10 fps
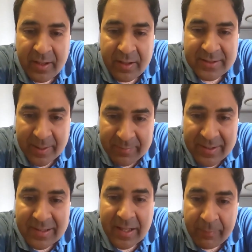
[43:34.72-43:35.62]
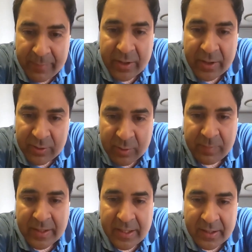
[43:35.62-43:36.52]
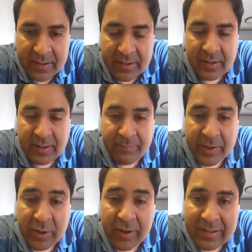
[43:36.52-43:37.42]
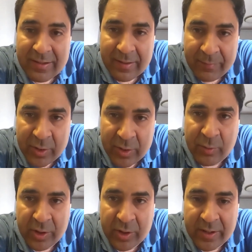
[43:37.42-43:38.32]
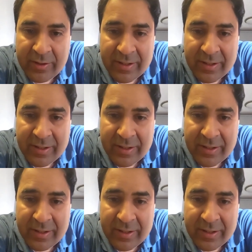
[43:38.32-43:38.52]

stem cells have a big role to play because it's immunomodulatory.